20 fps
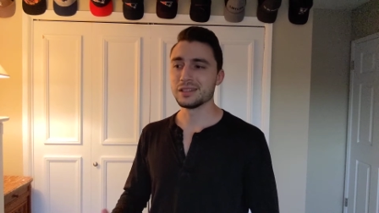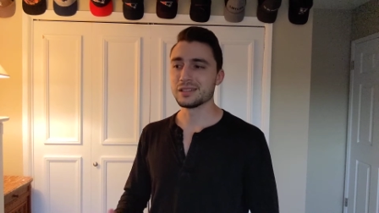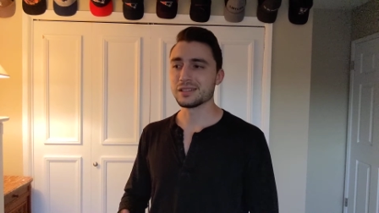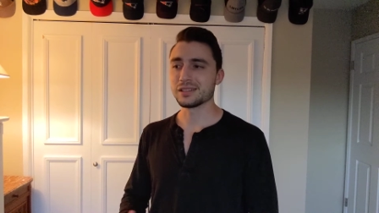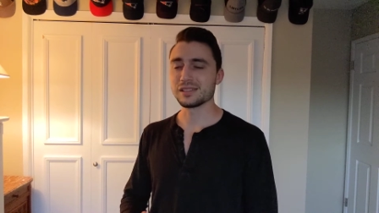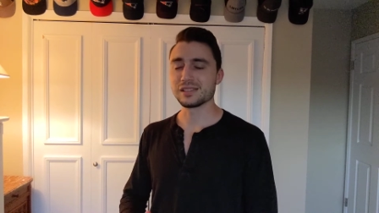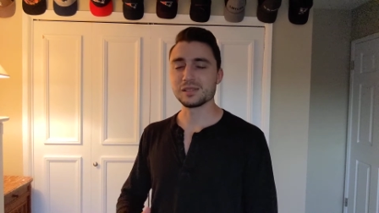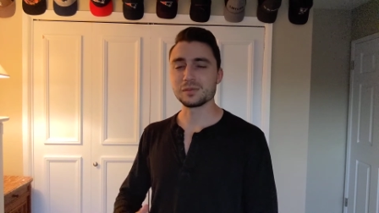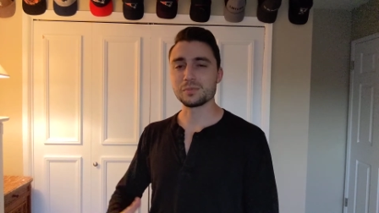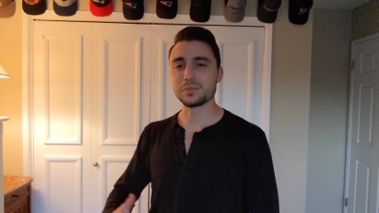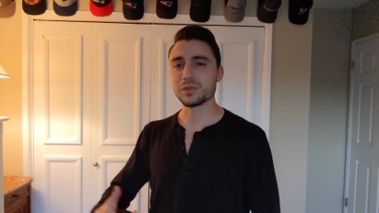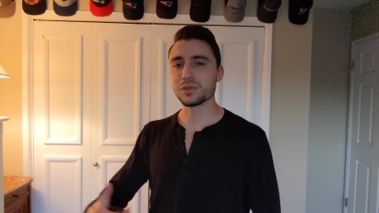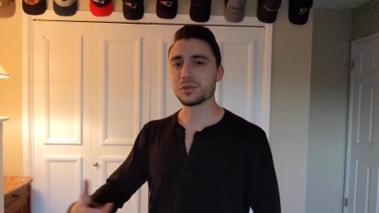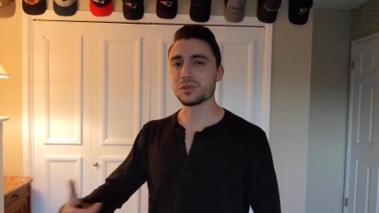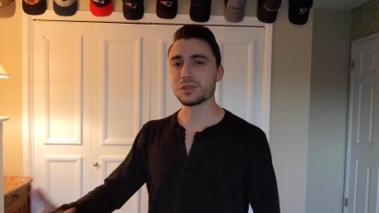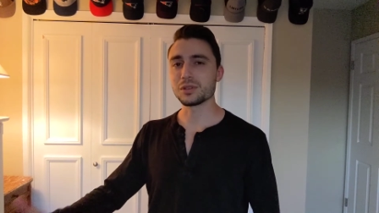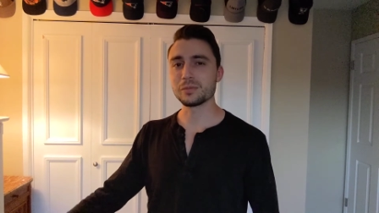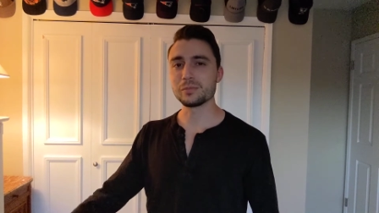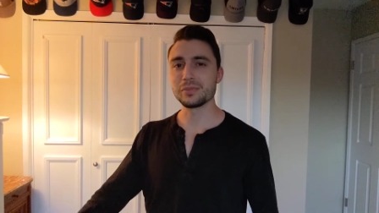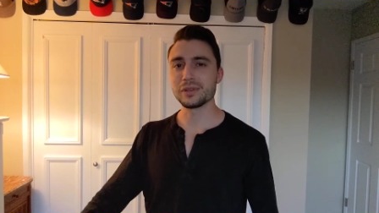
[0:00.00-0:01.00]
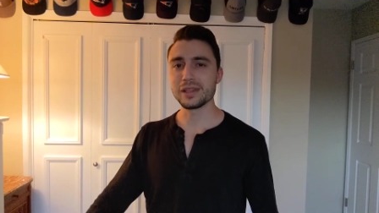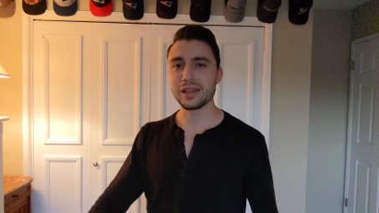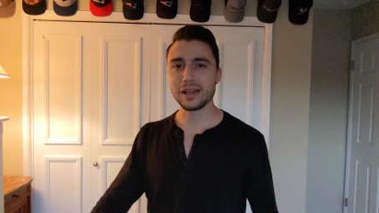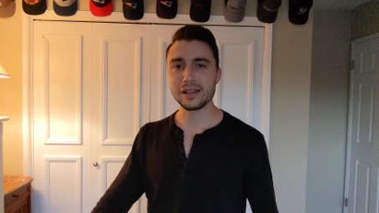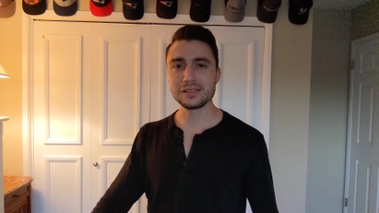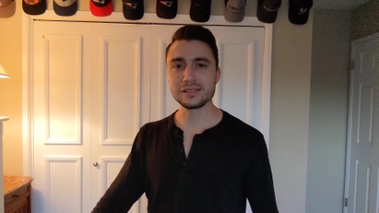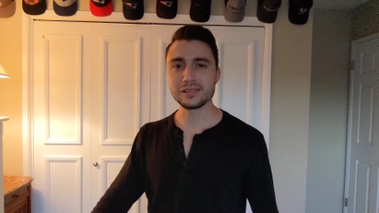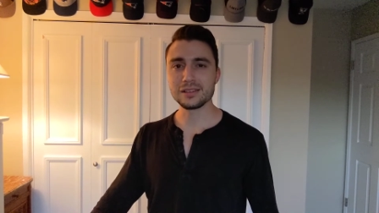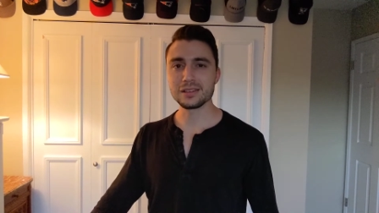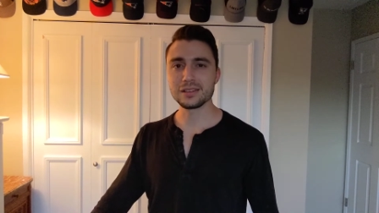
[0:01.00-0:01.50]
to spew their
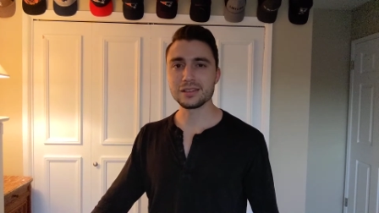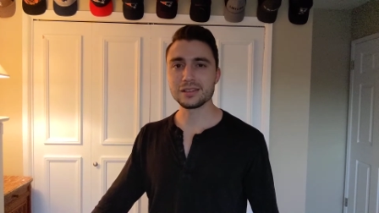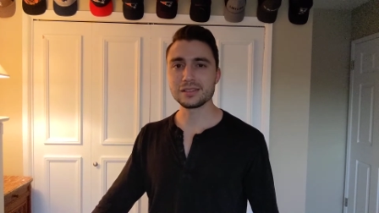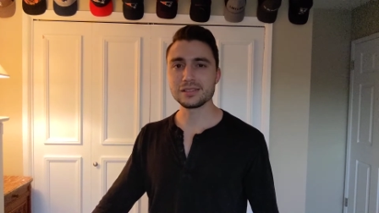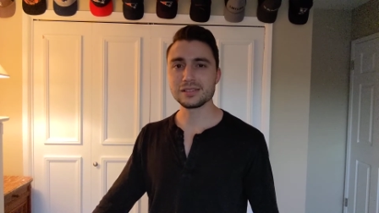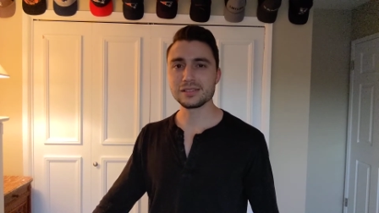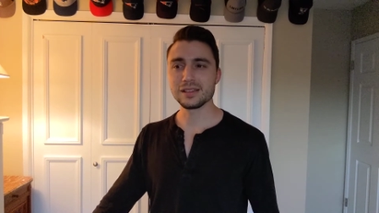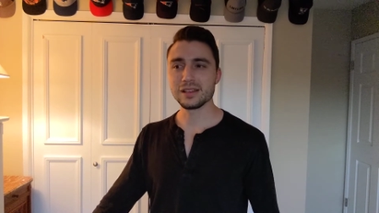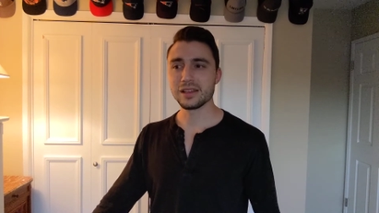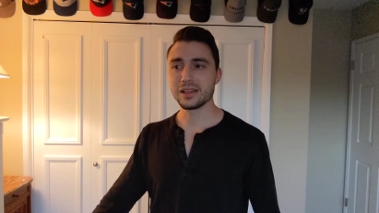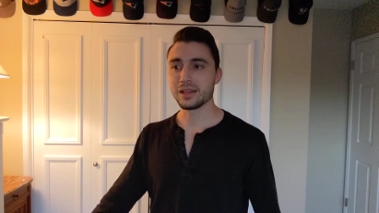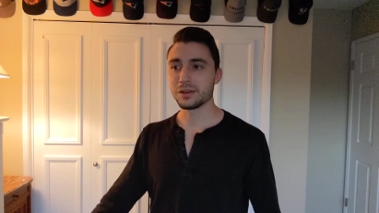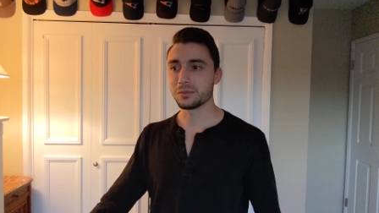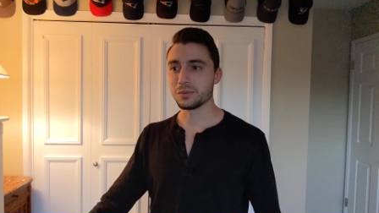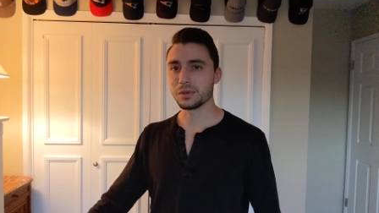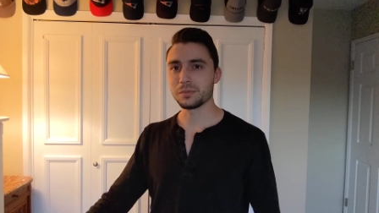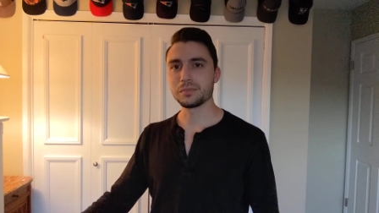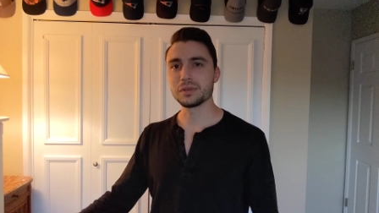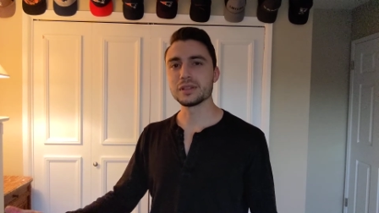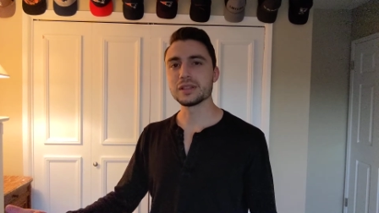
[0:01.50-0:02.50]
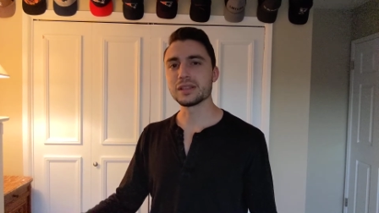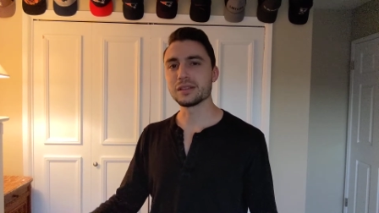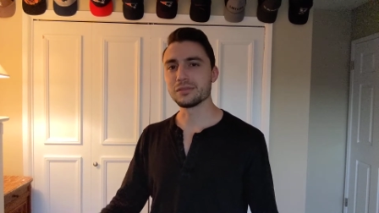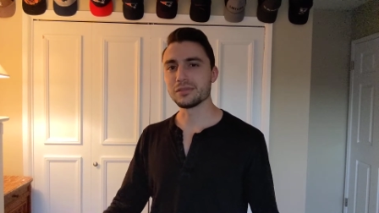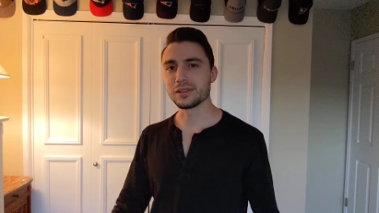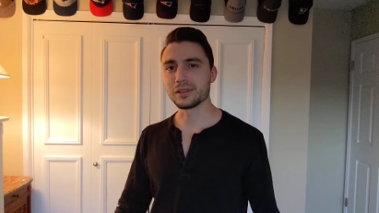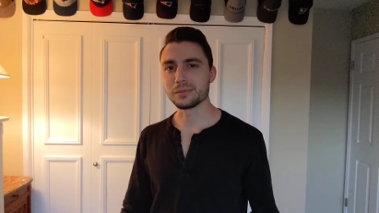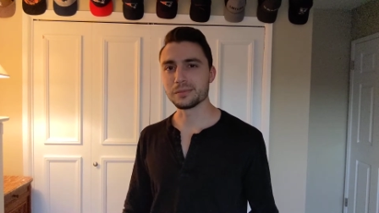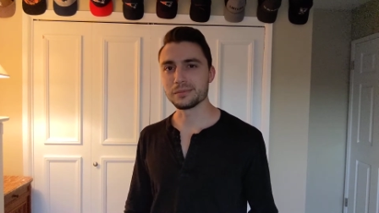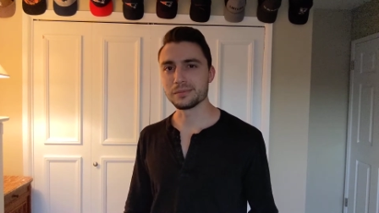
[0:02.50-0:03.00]
BS on us and we
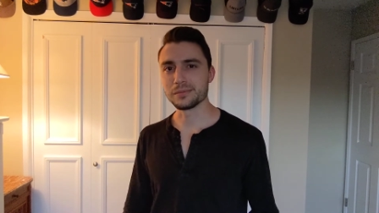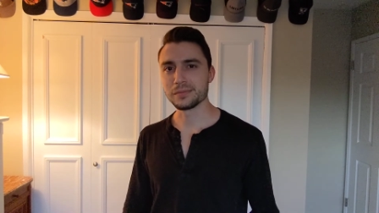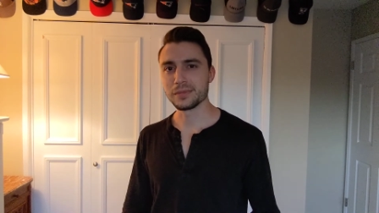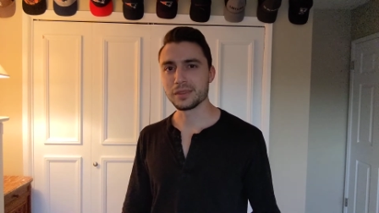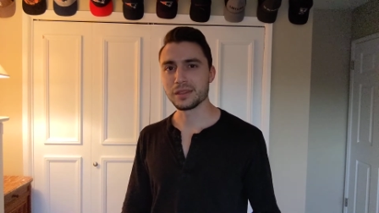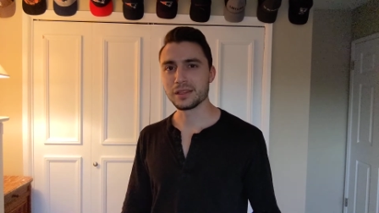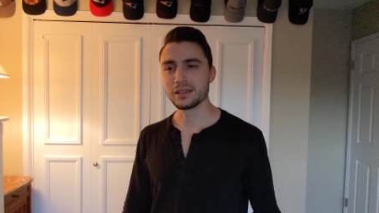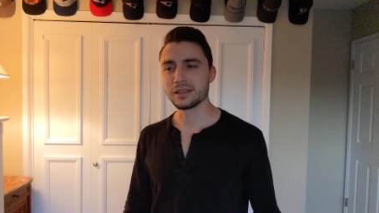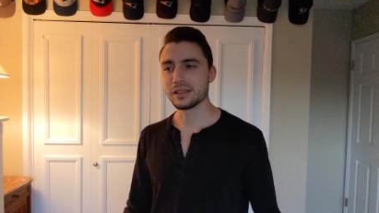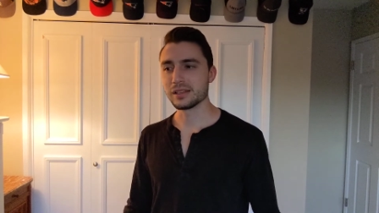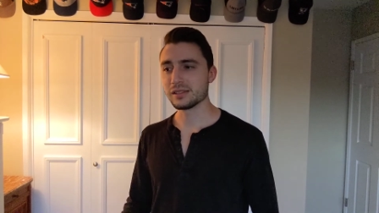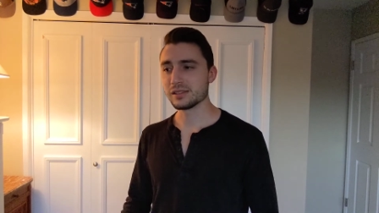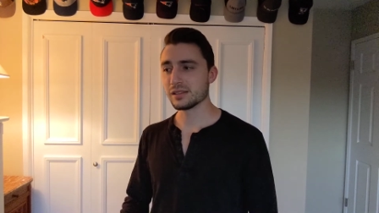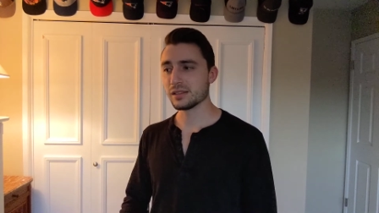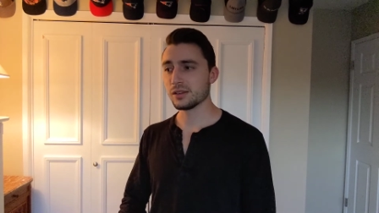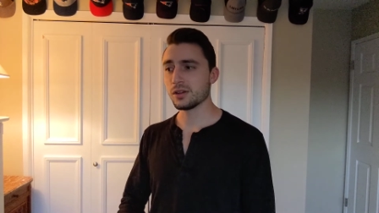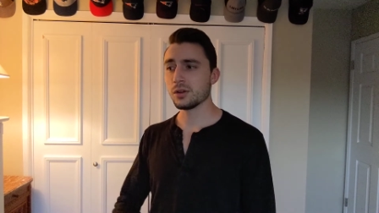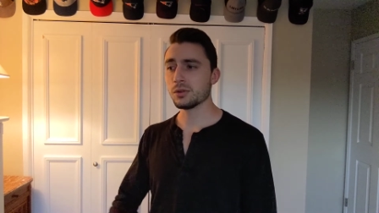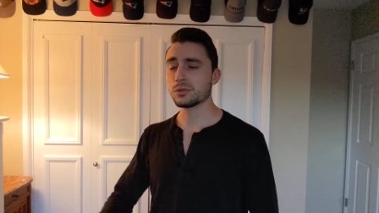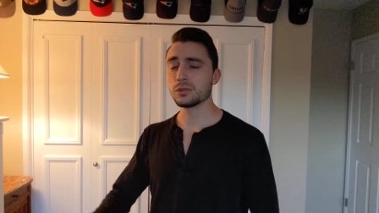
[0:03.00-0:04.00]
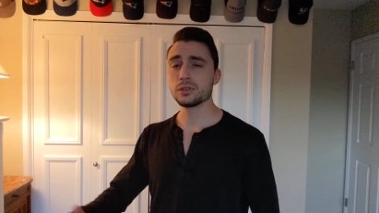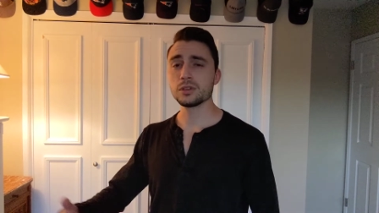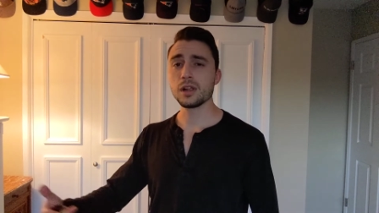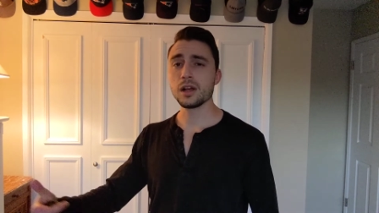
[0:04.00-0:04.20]
believe them. They say, Oh, you're